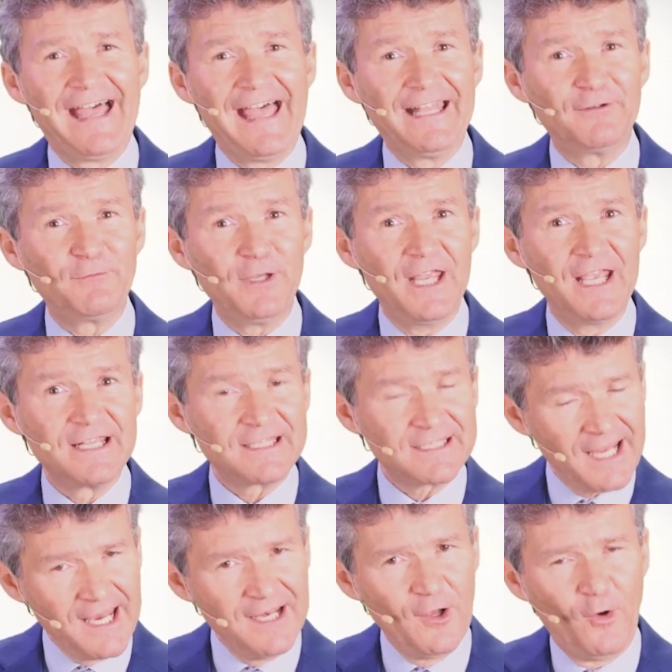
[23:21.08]
And we
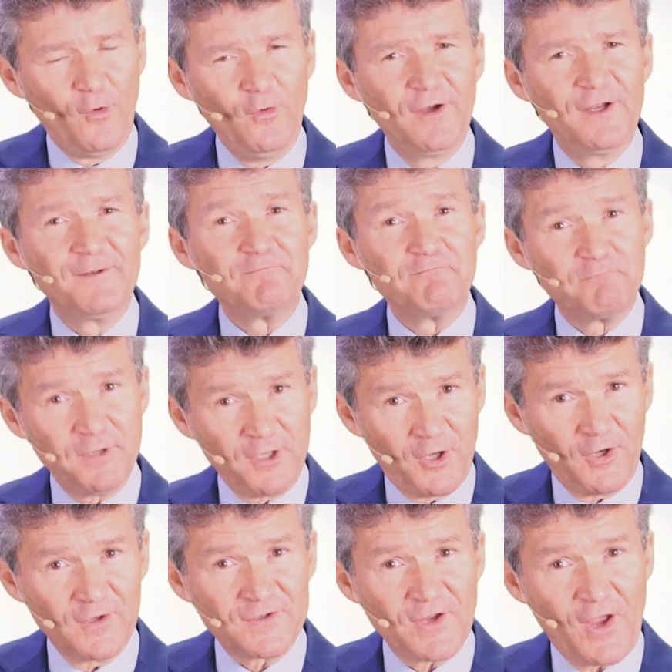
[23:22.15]
say no
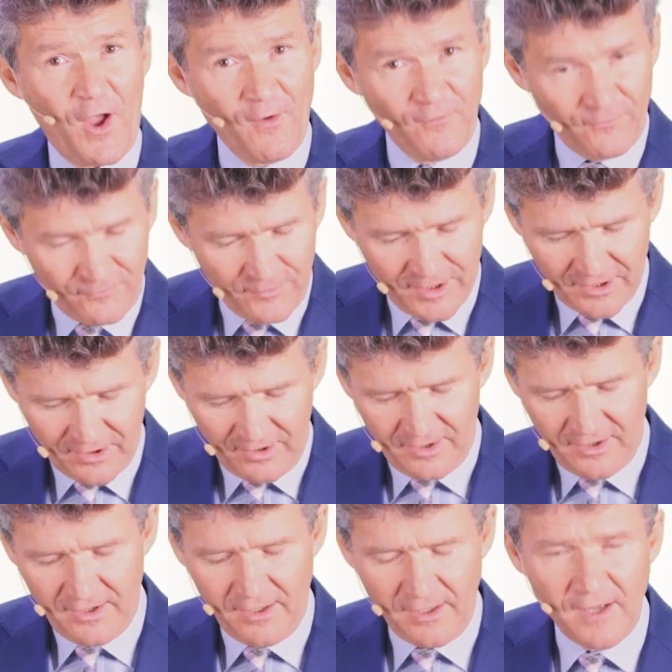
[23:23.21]
because of fear
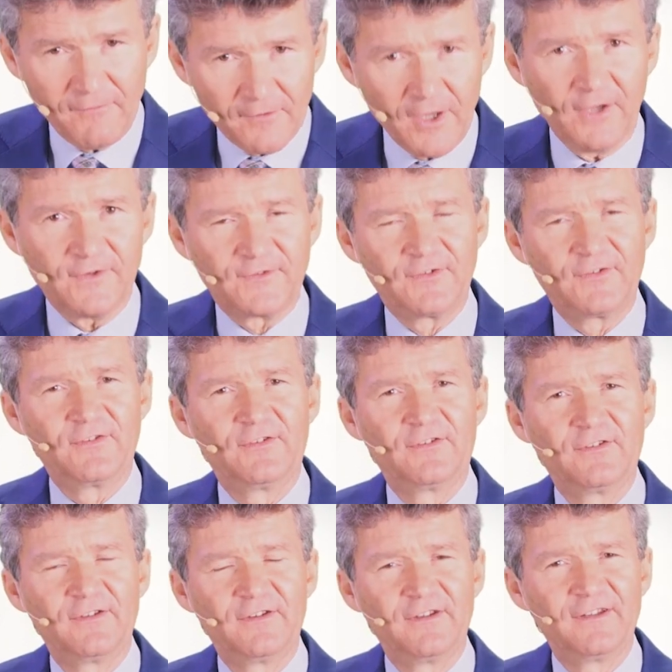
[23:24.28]
of loss.
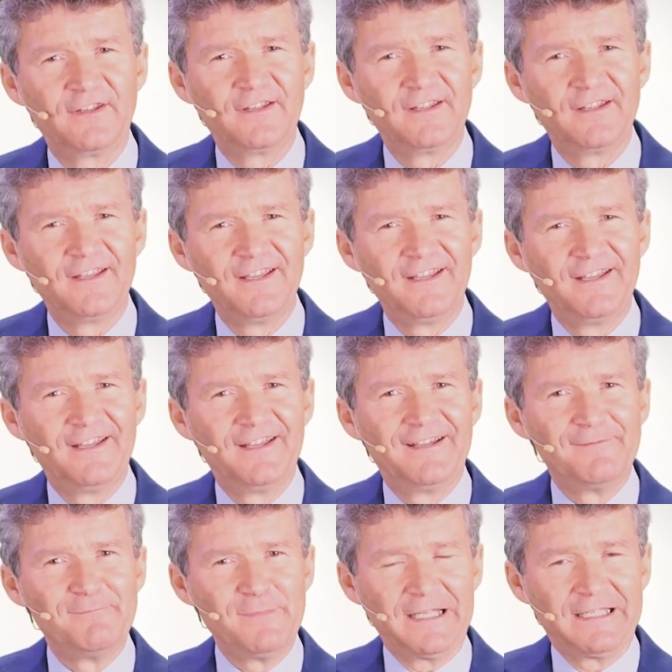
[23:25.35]

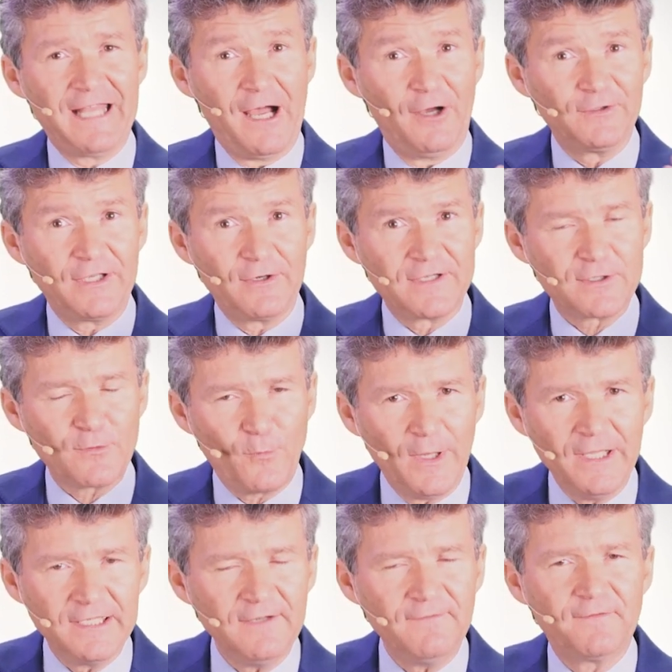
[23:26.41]
But now there is
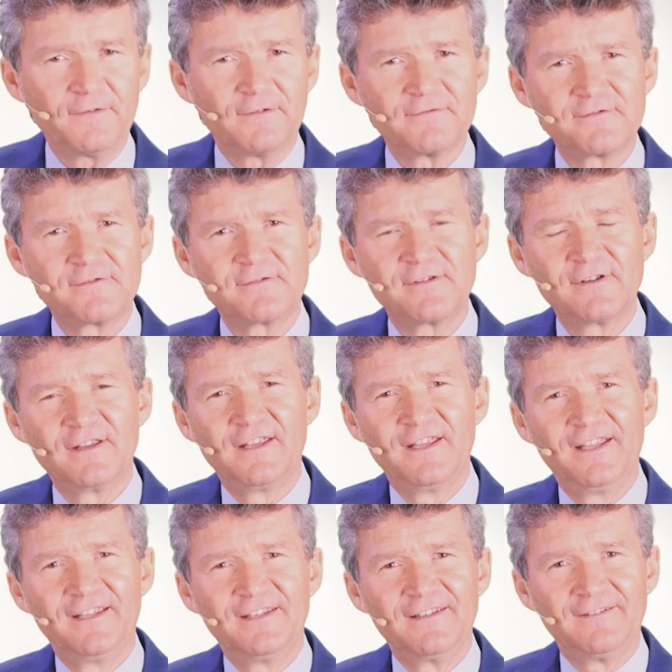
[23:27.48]
one difference.
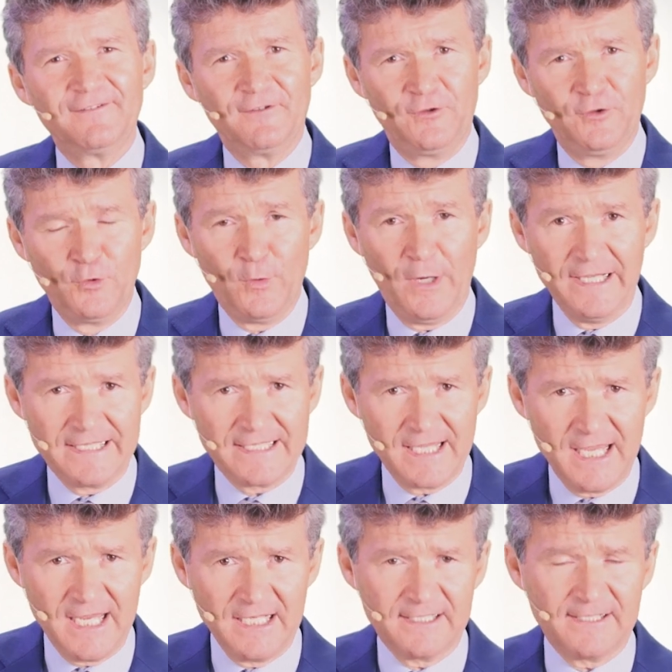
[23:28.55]
Do I
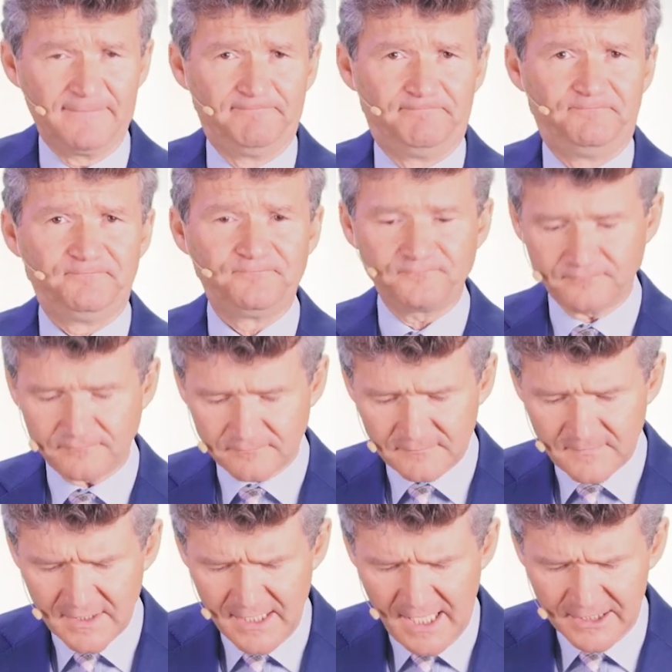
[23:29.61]
say it?
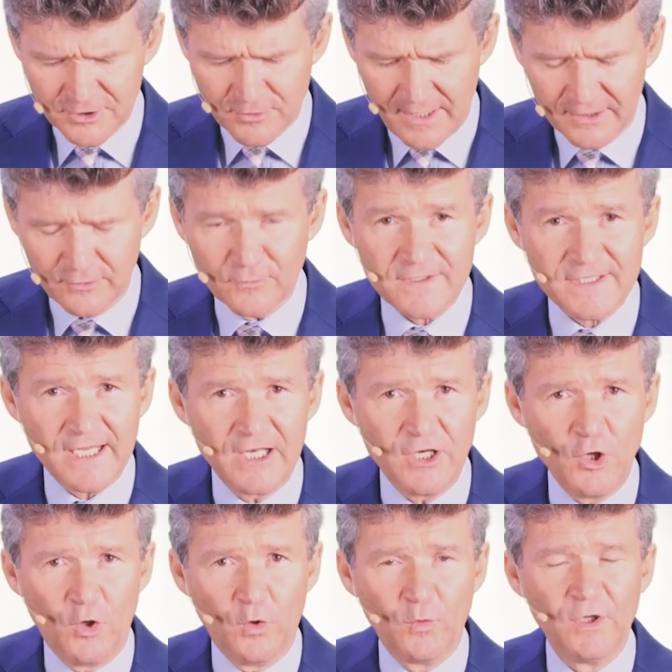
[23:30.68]
I try to say
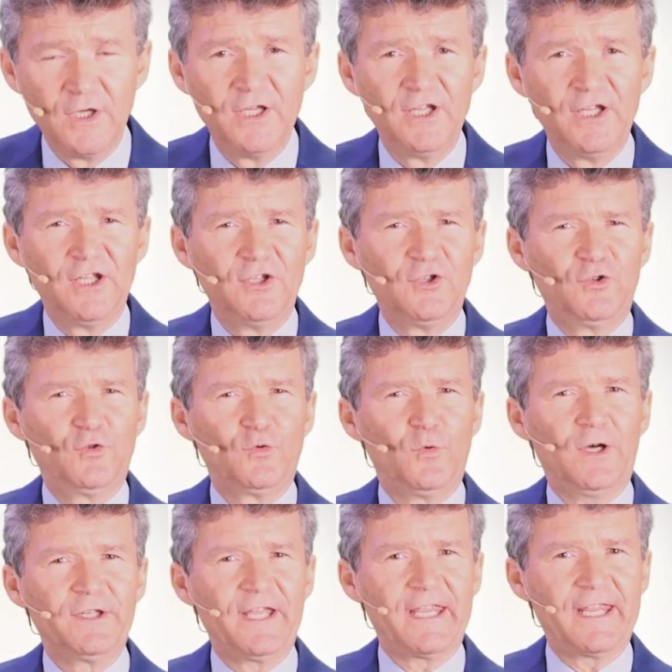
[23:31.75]
no to
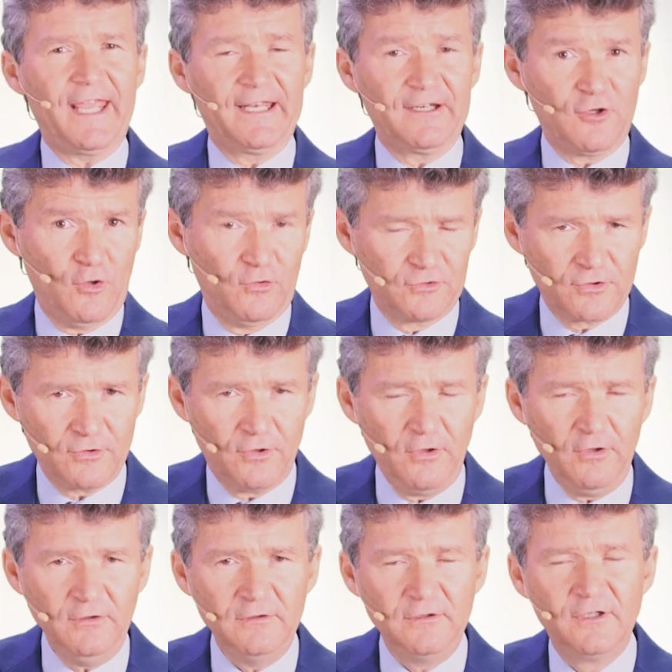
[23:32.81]
what I can
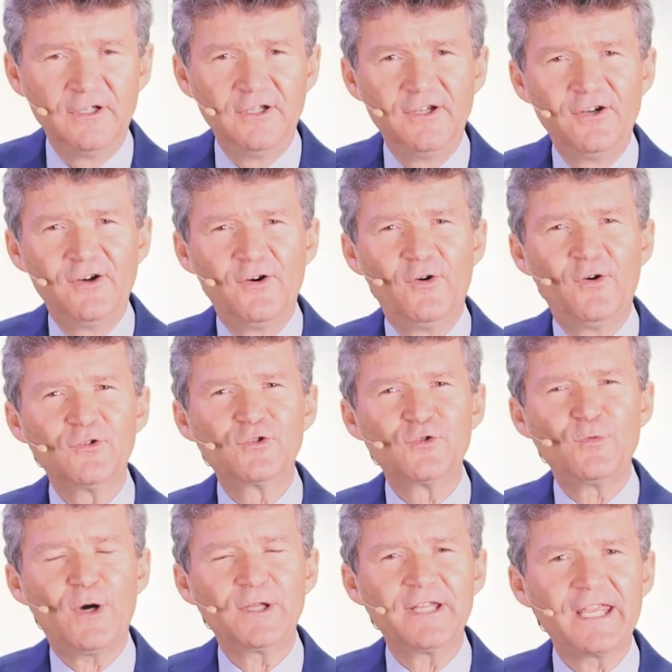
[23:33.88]
control or
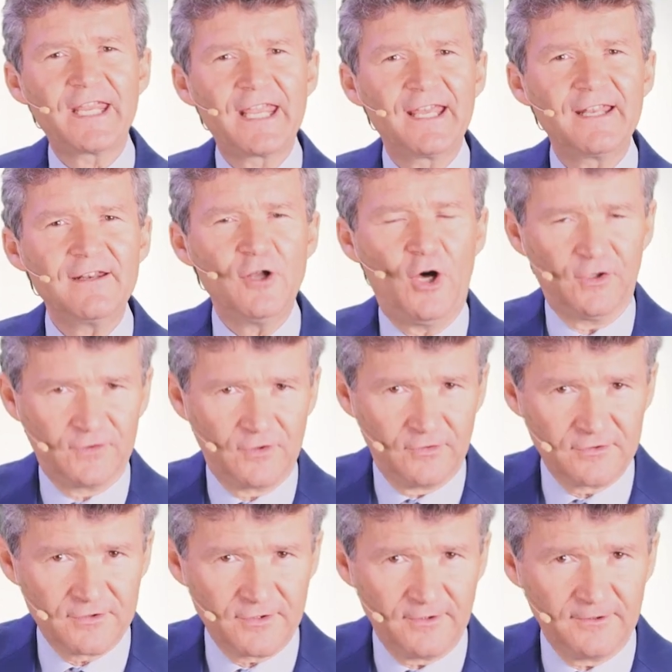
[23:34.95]
to what I cannot
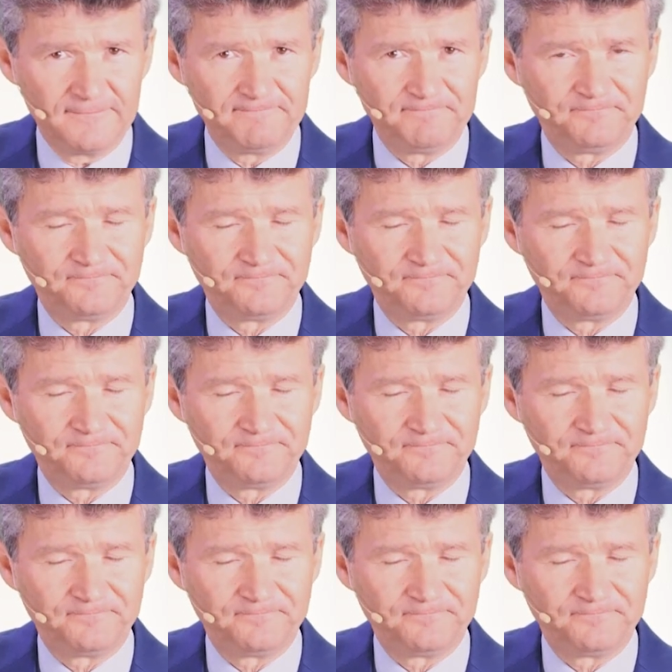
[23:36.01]
control.